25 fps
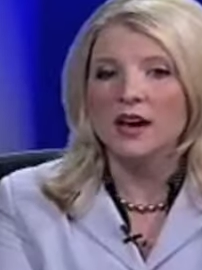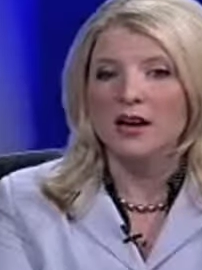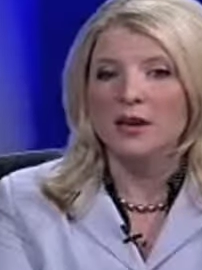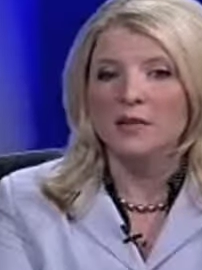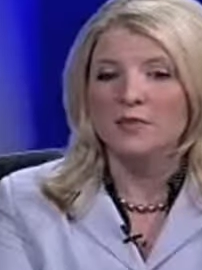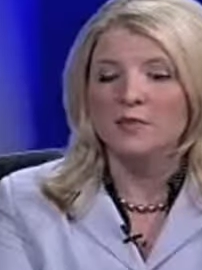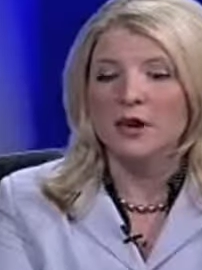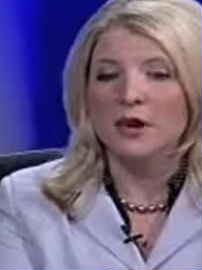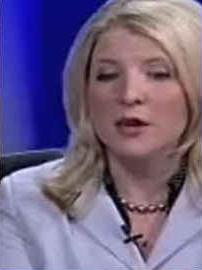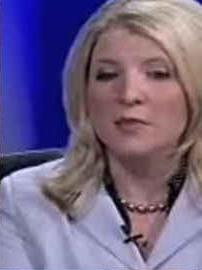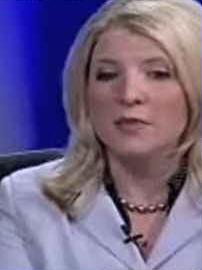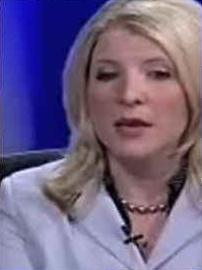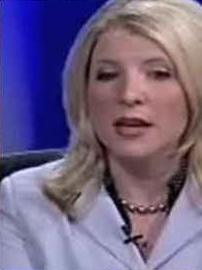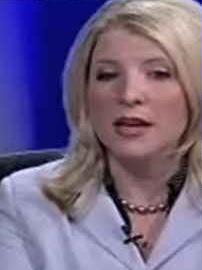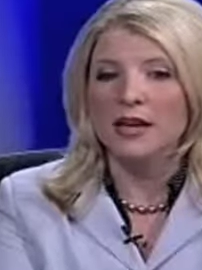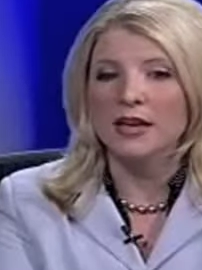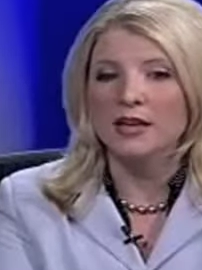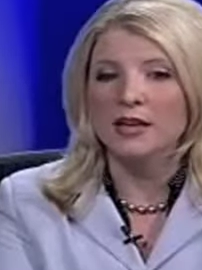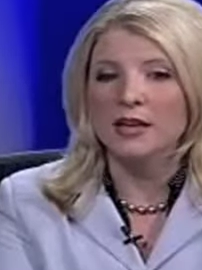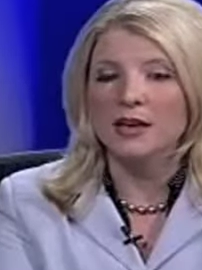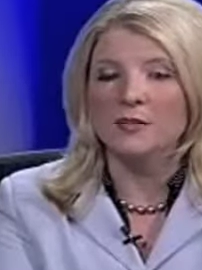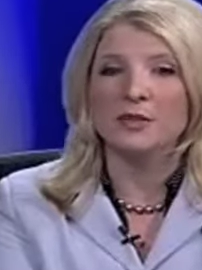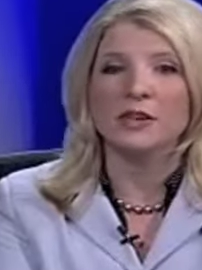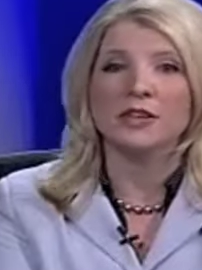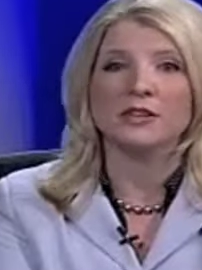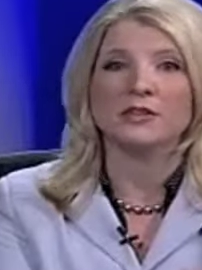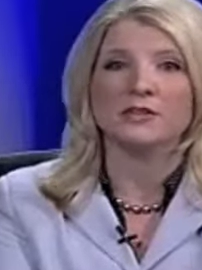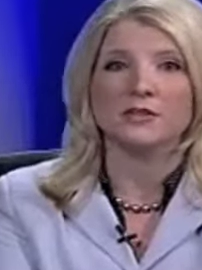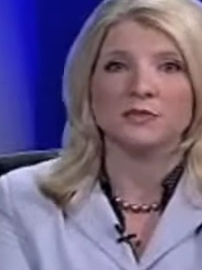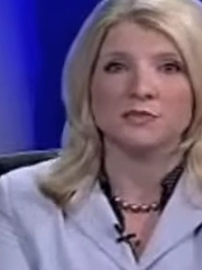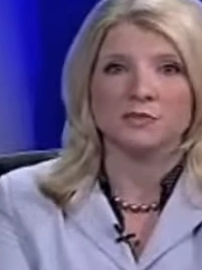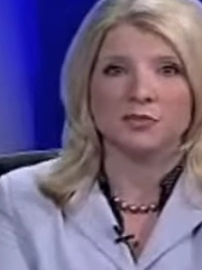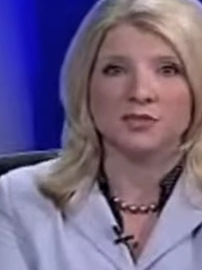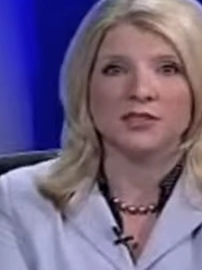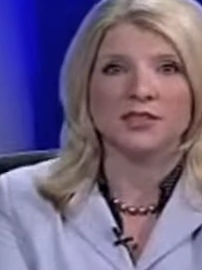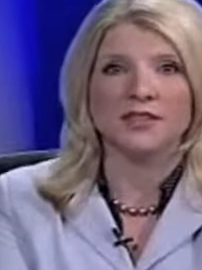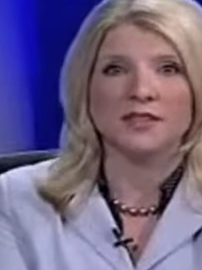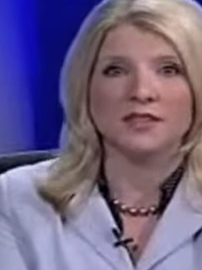Um, a man, I'm going
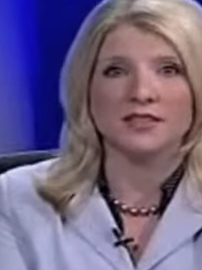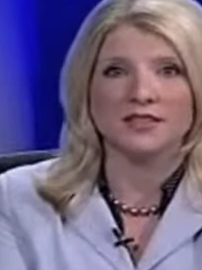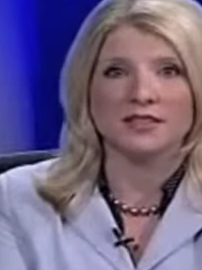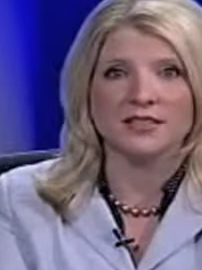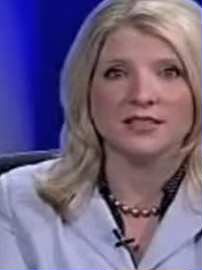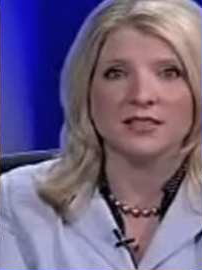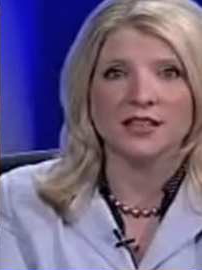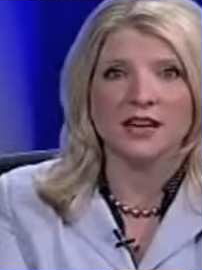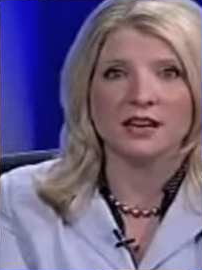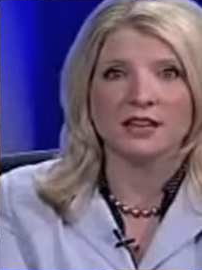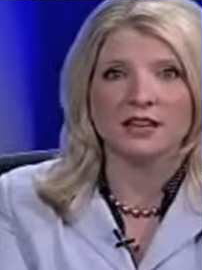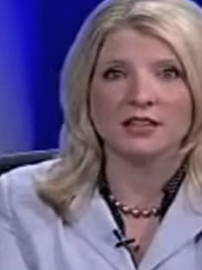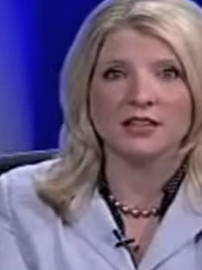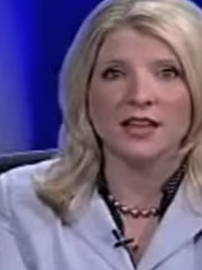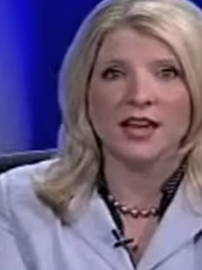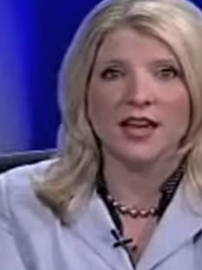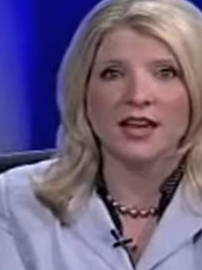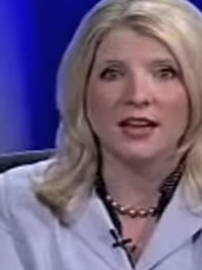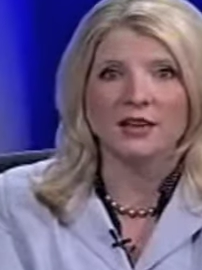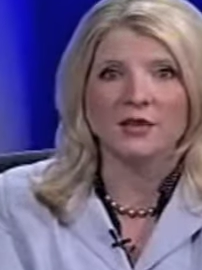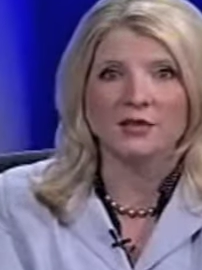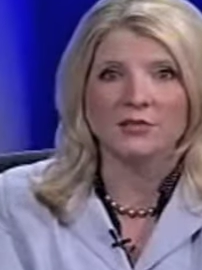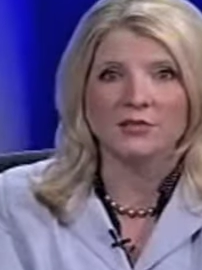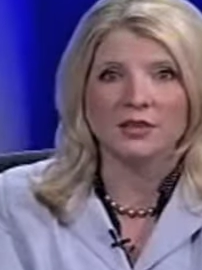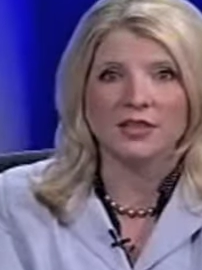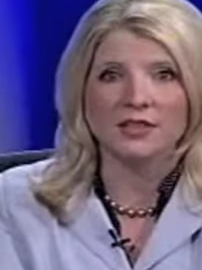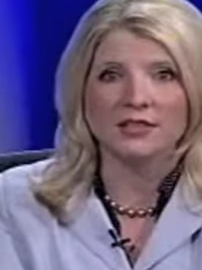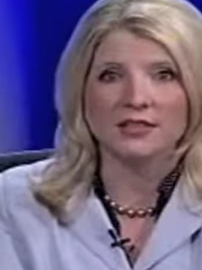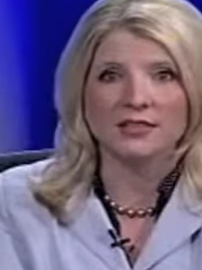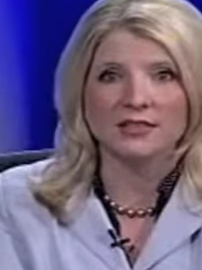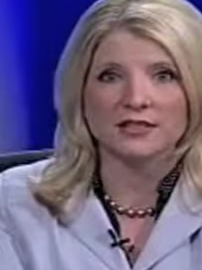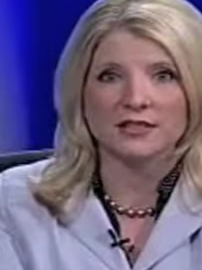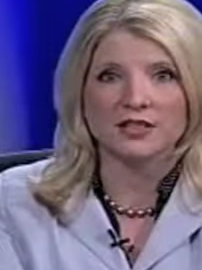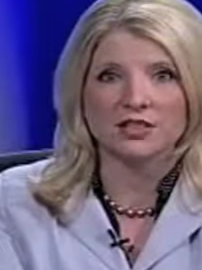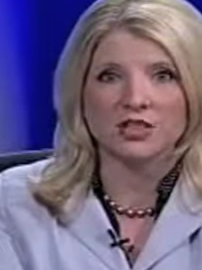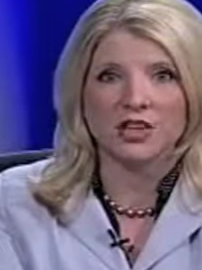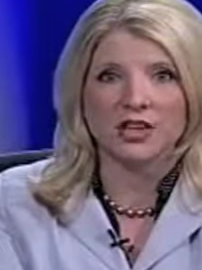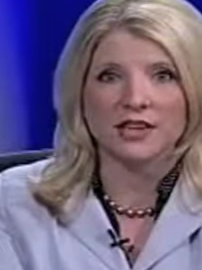to send this to Donald Langham because
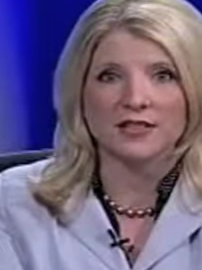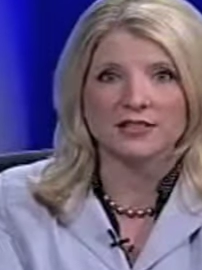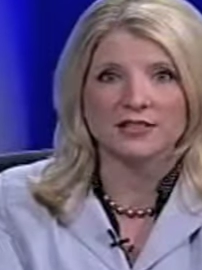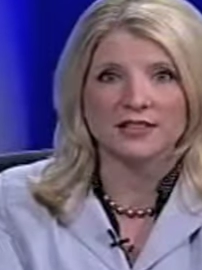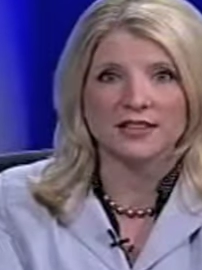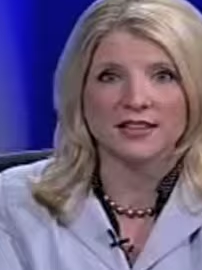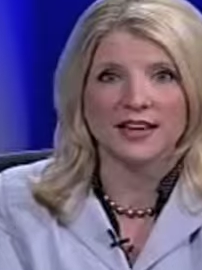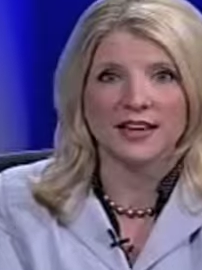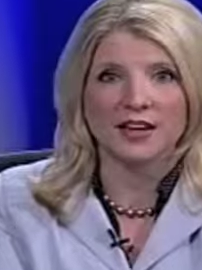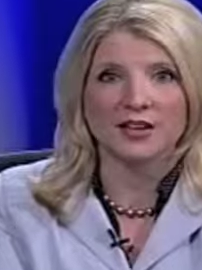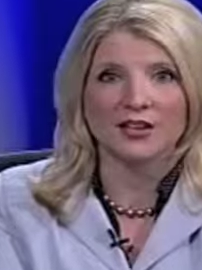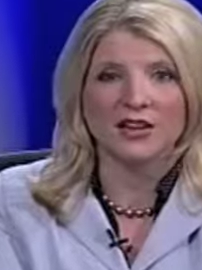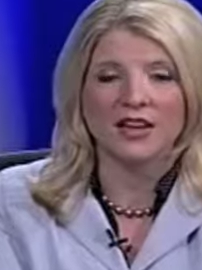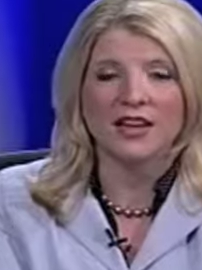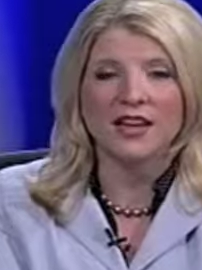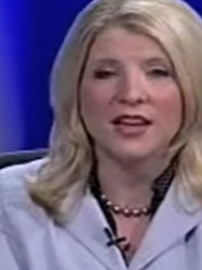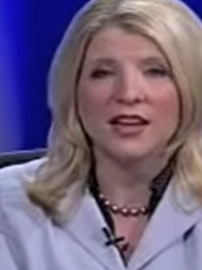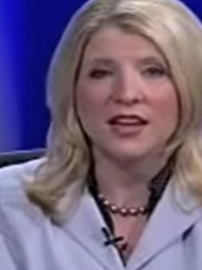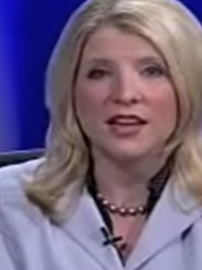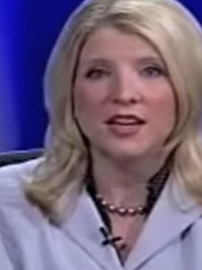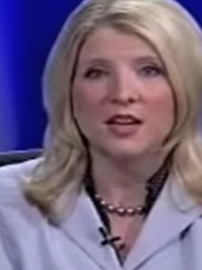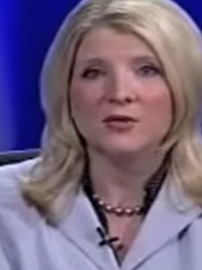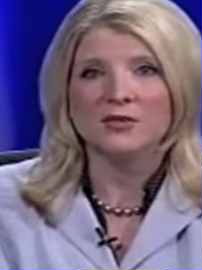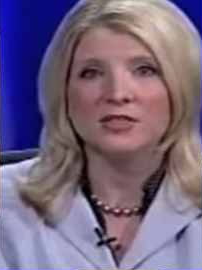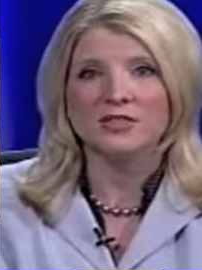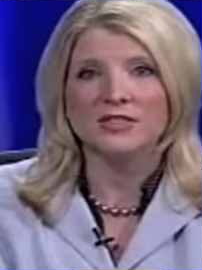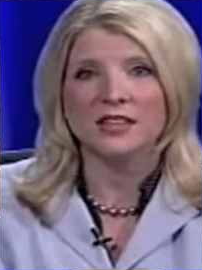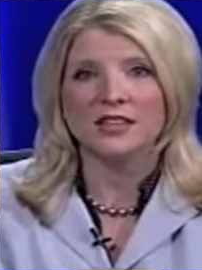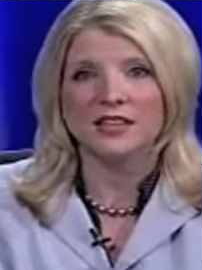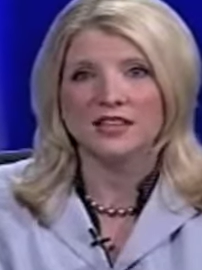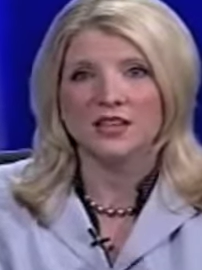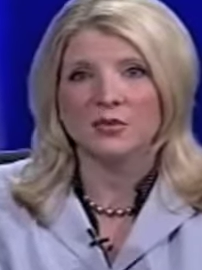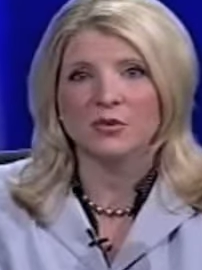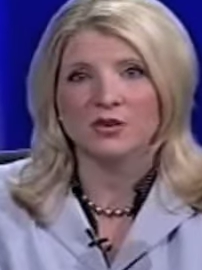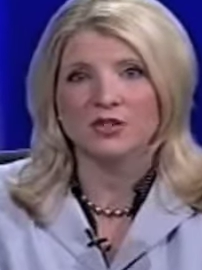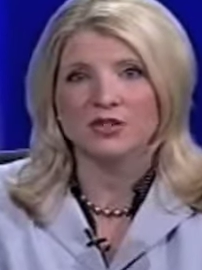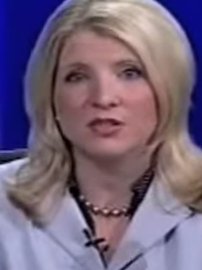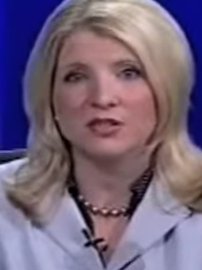it's in Jackson County. He was saying
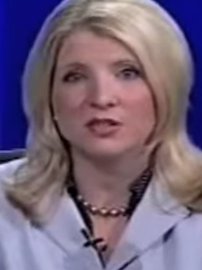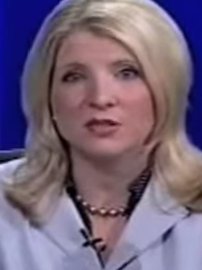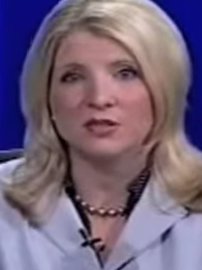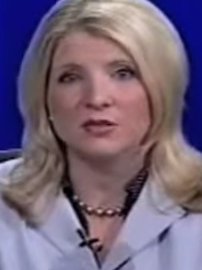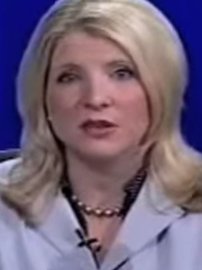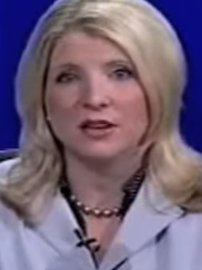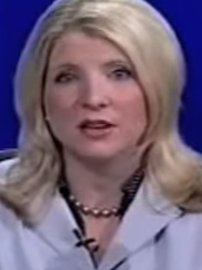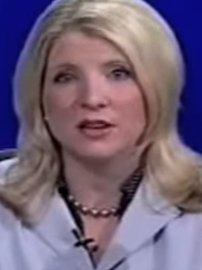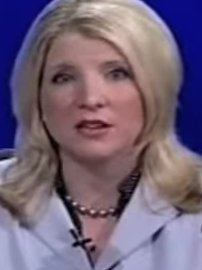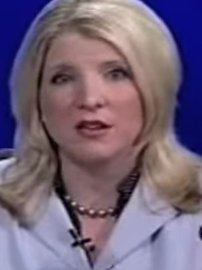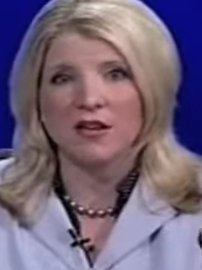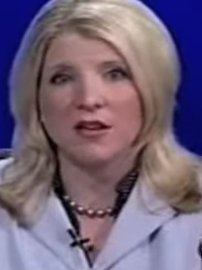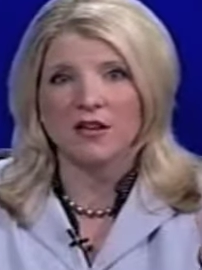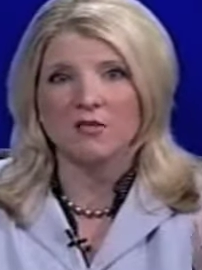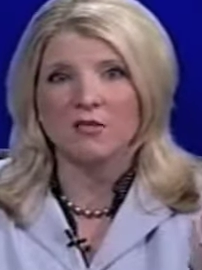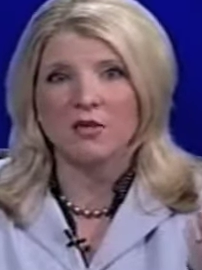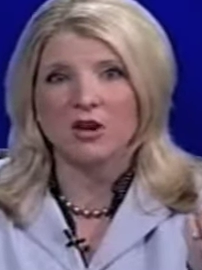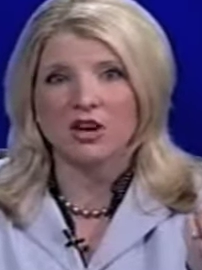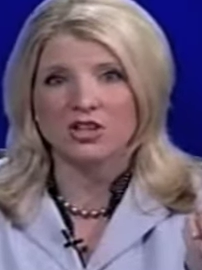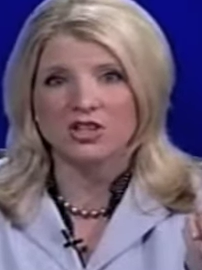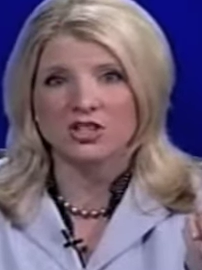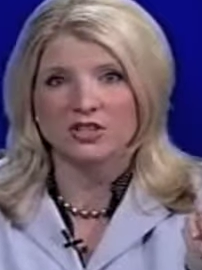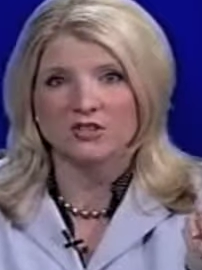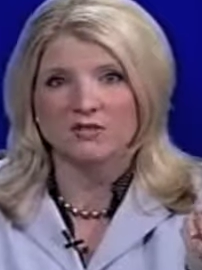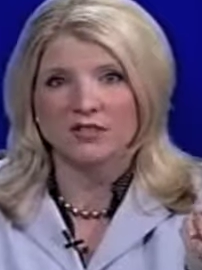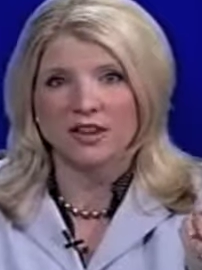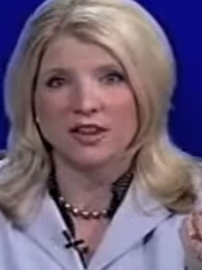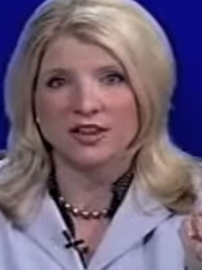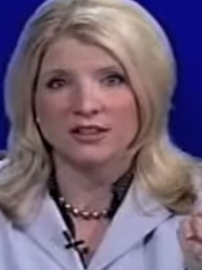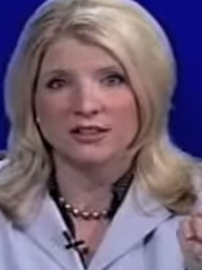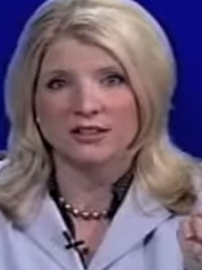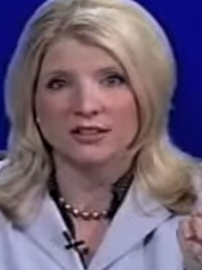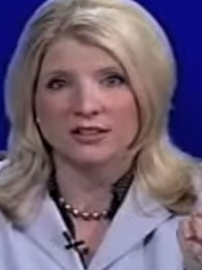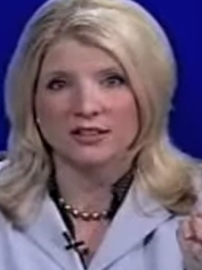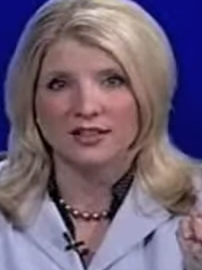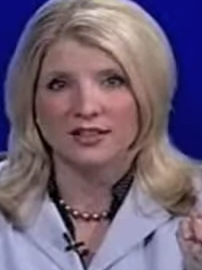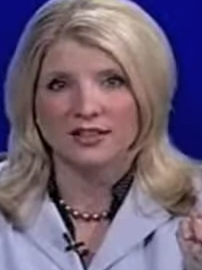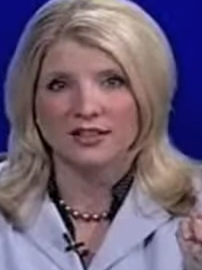he went to a car wash in
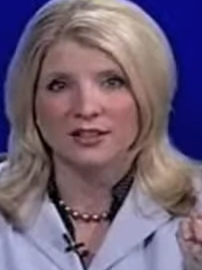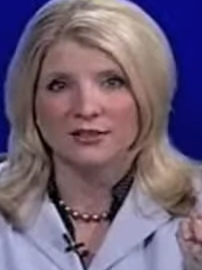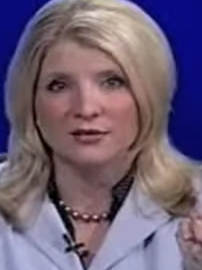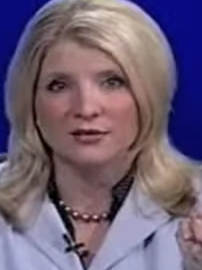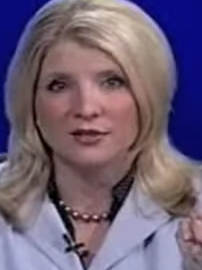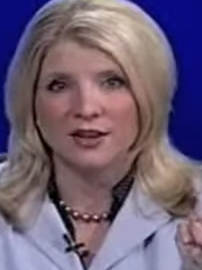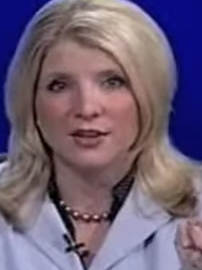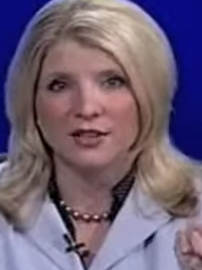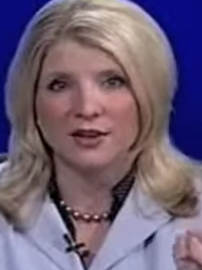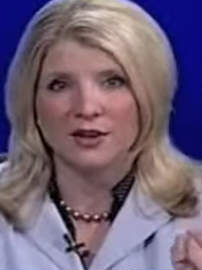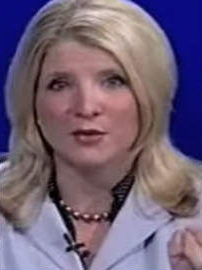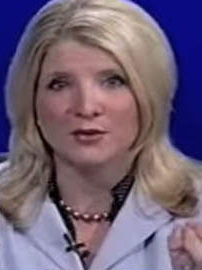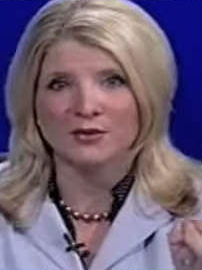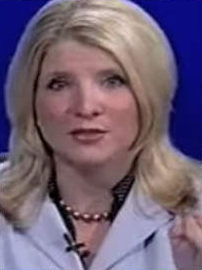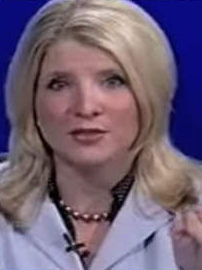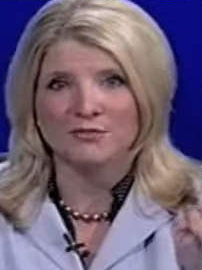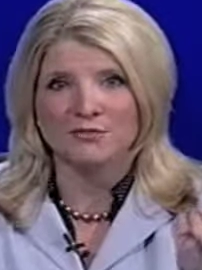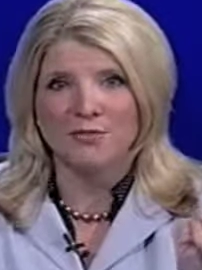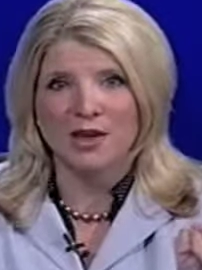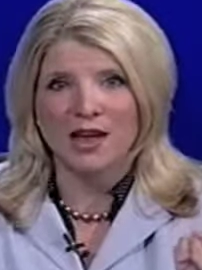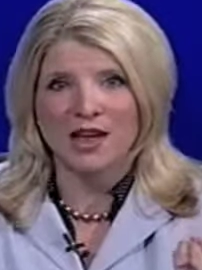Van Cleve, and there was a